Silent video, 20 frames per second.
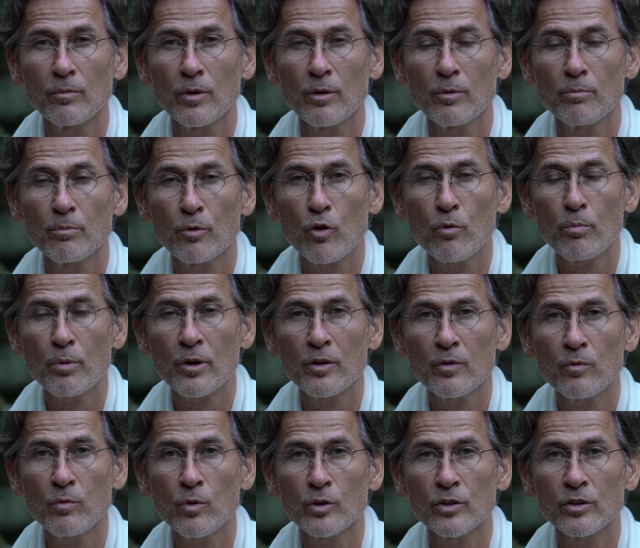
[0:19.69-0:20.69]
uh, properly
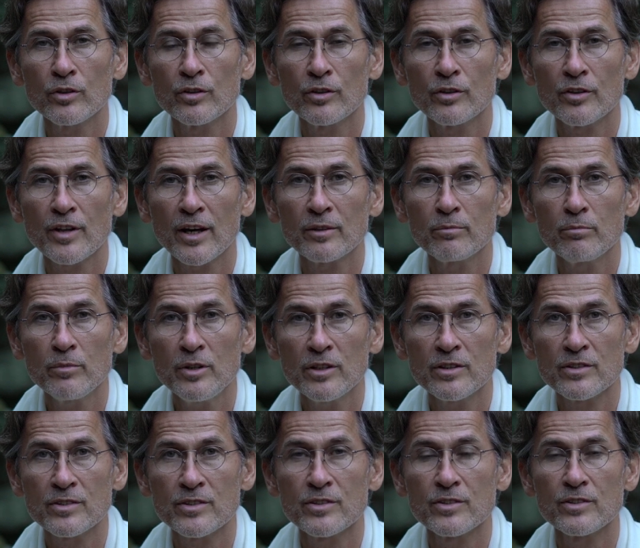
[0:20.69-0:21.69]
what that
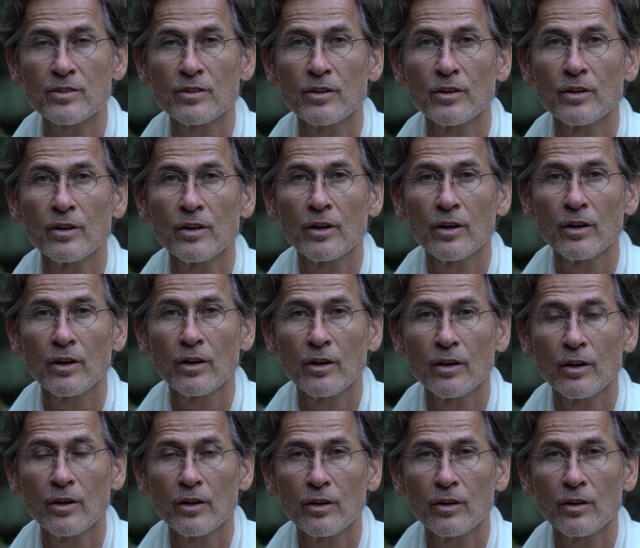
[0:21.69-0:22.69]
means,
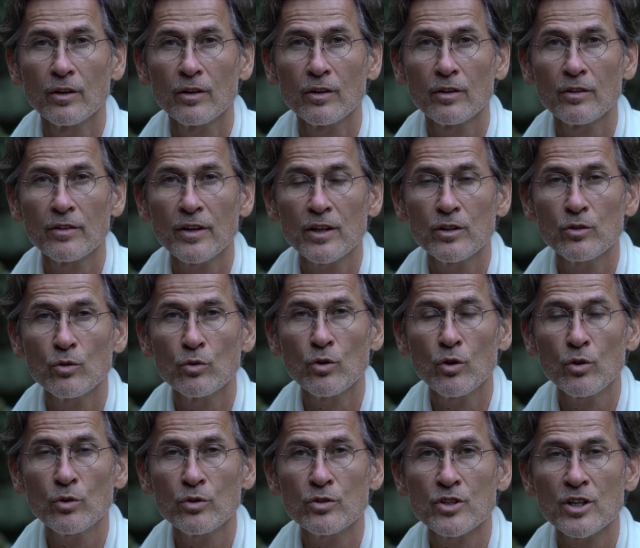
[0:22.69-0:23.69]
they do
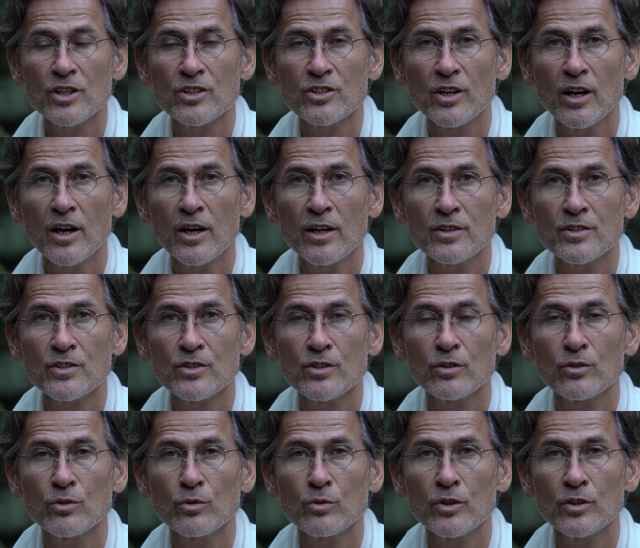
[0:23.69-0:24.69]
not just answer
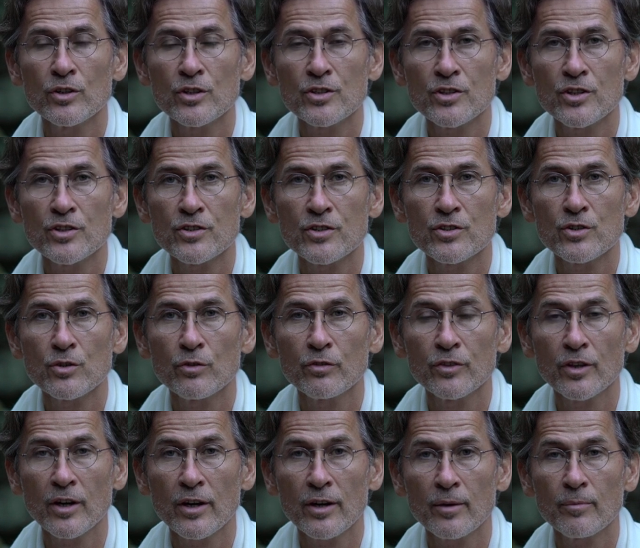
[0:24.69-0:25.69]
to the necessity of
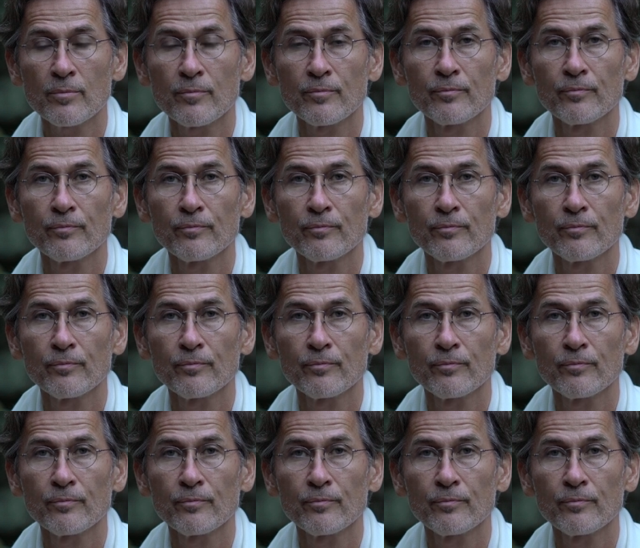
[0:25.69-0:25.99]
time.